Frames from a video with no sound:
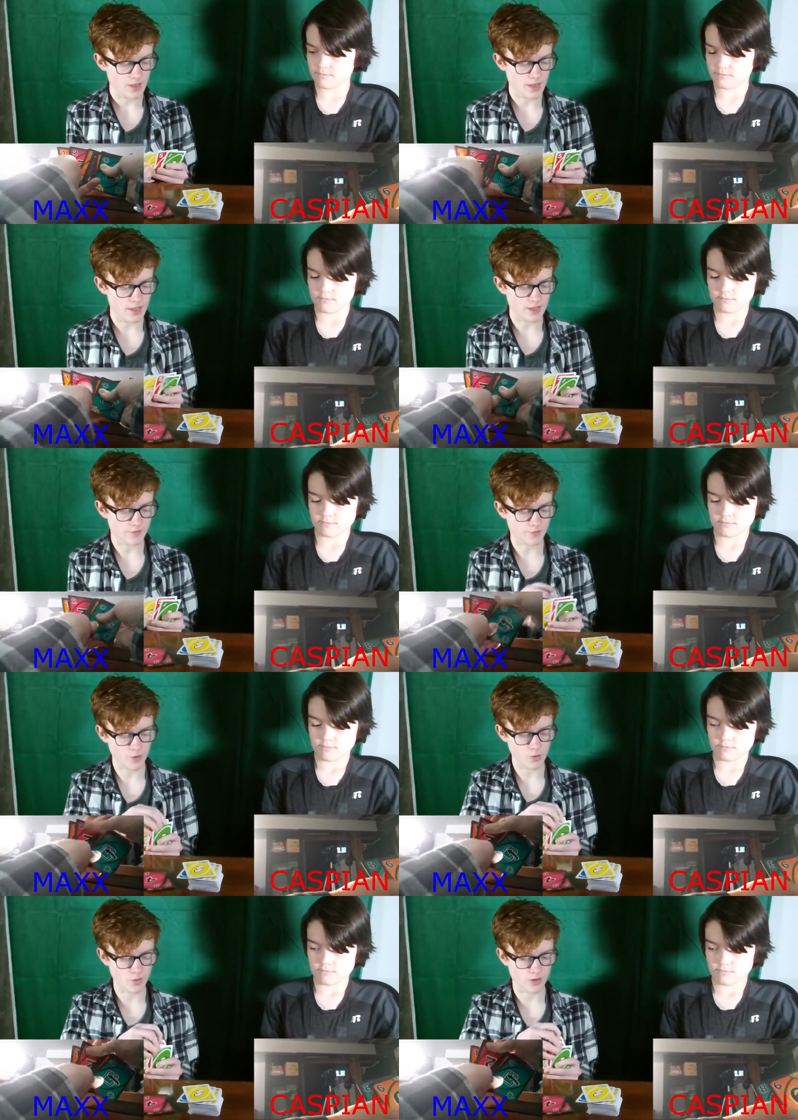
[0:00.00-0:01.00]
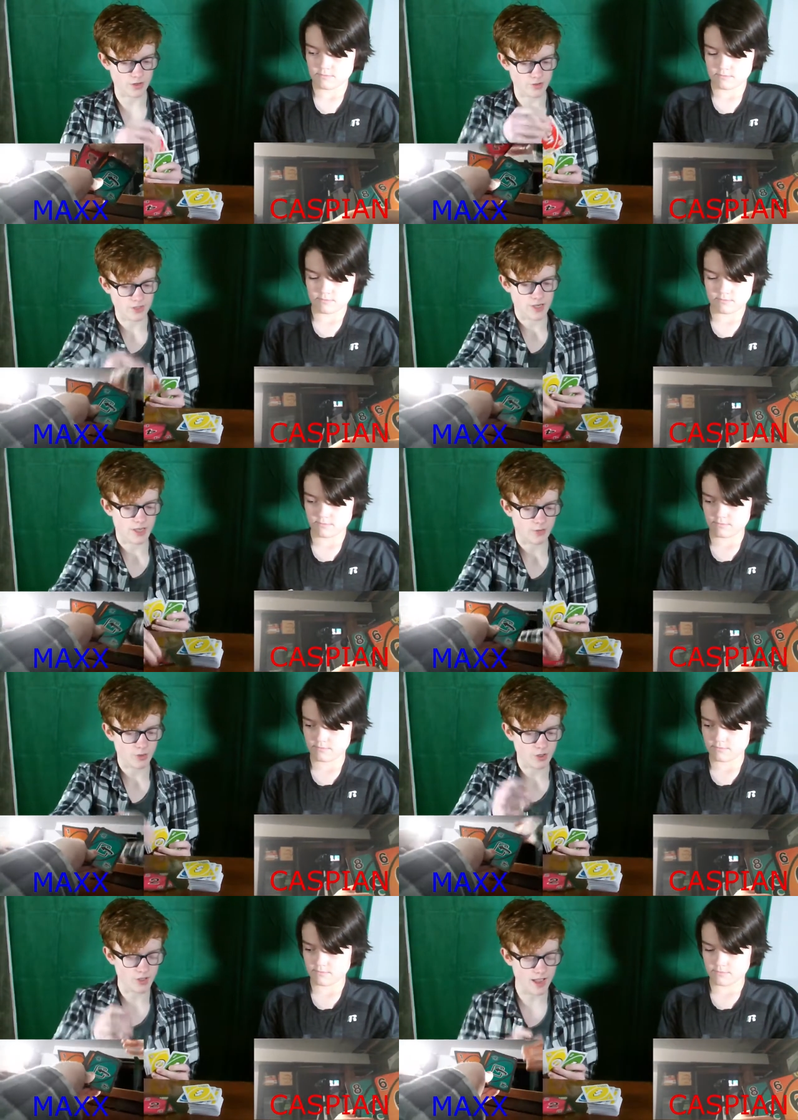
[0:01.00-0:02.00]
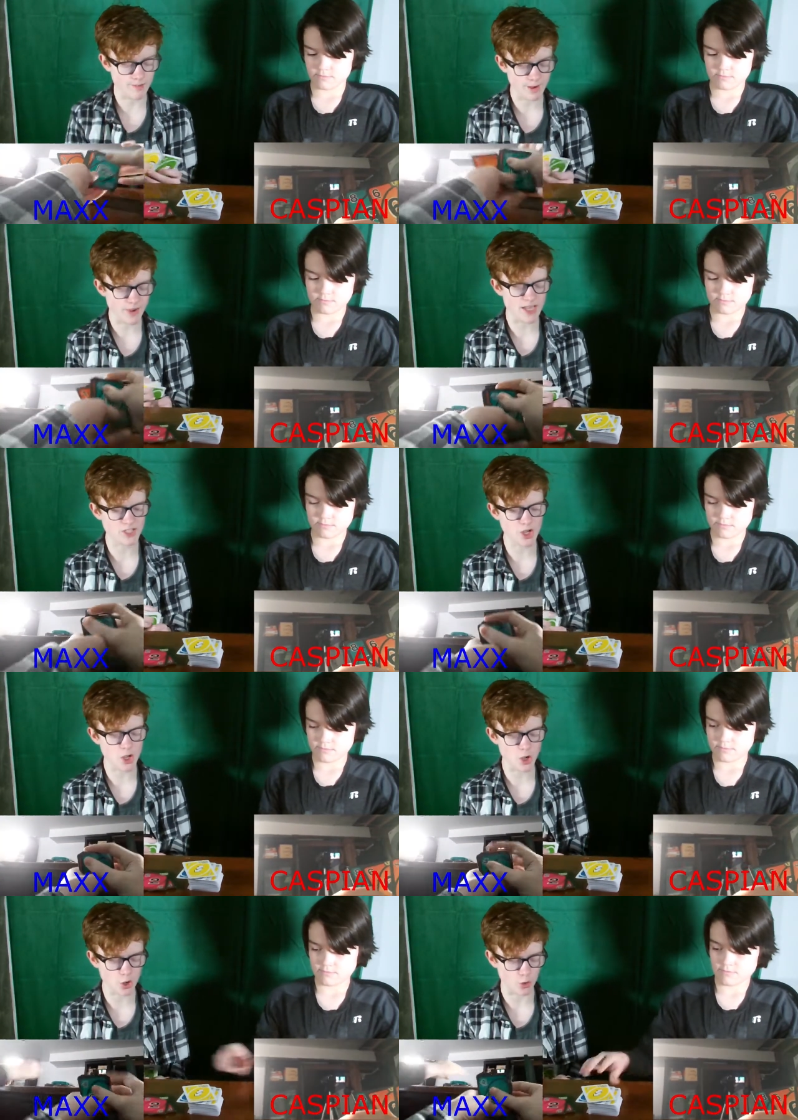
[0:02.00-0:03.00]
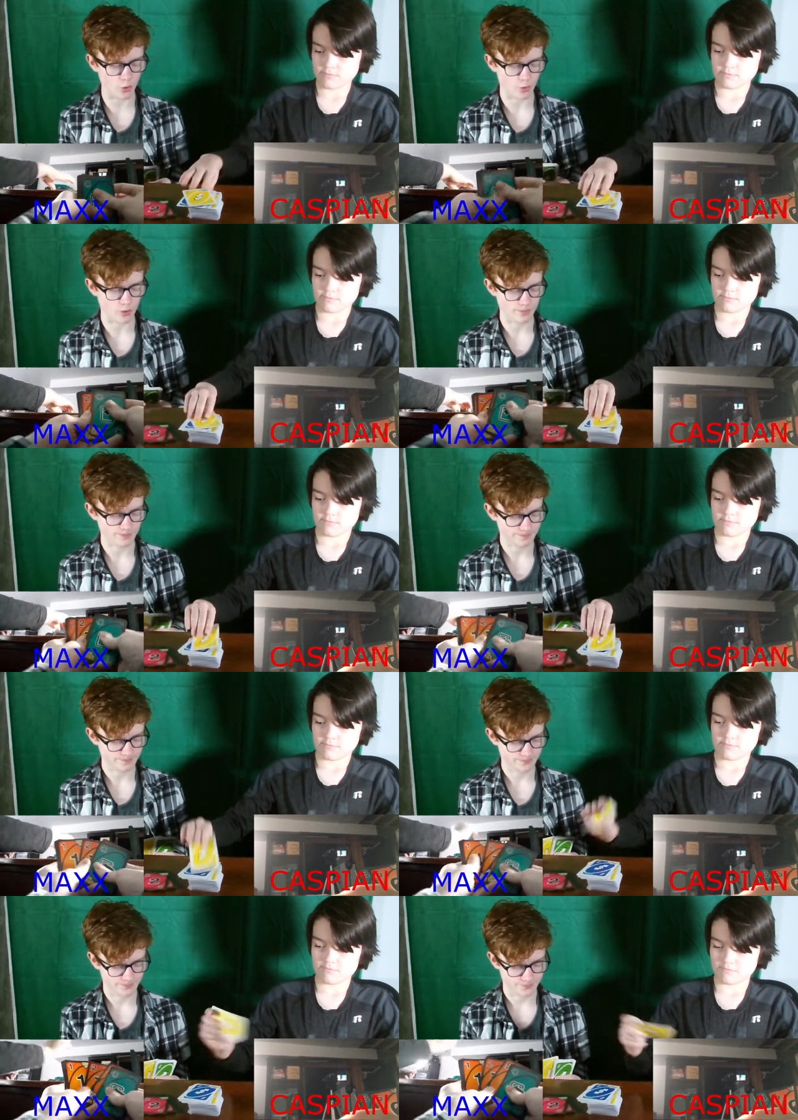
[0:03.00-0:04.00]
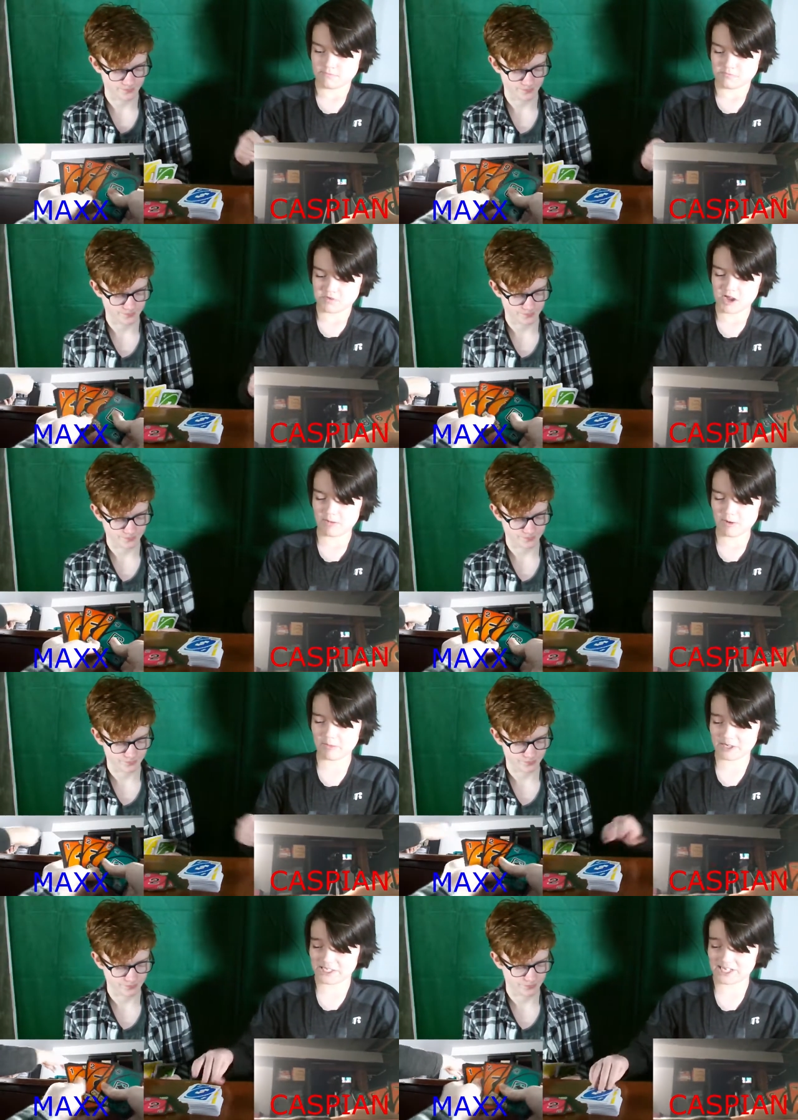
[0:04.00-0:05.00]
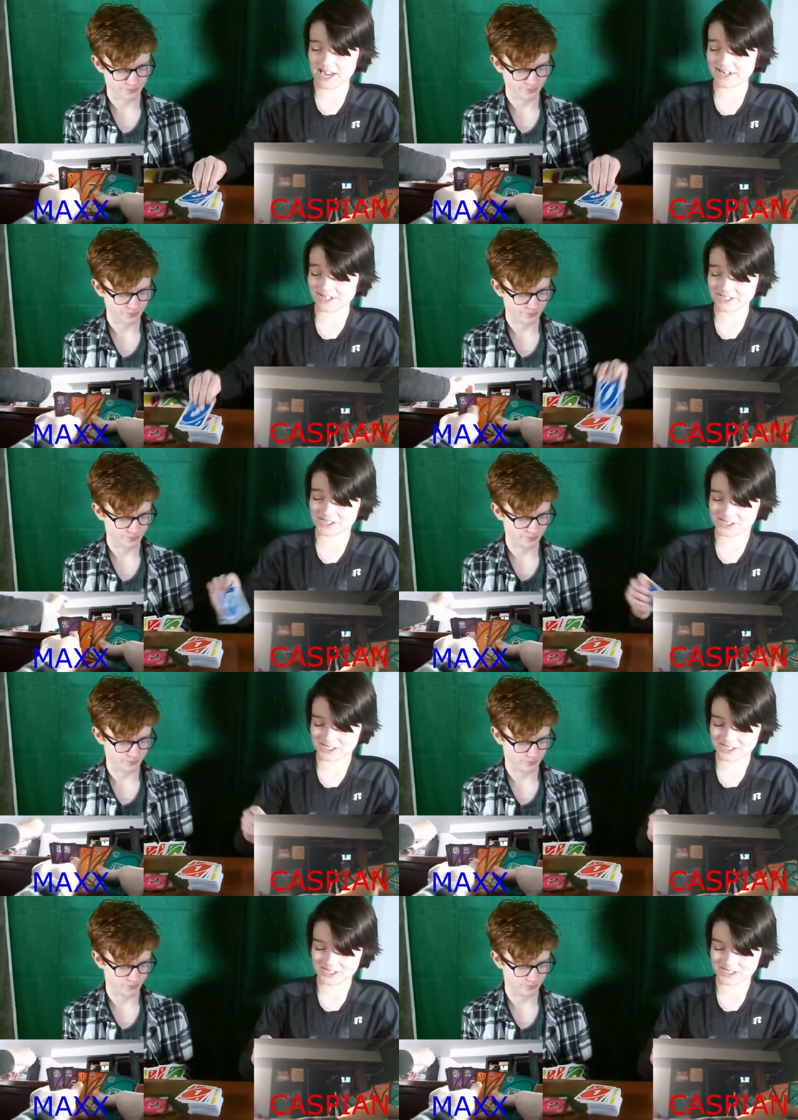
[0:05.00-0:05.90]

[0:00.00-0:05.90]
Speaker 1: A four, you say. Well, how about my two?
Speaker 2: How about my sadness?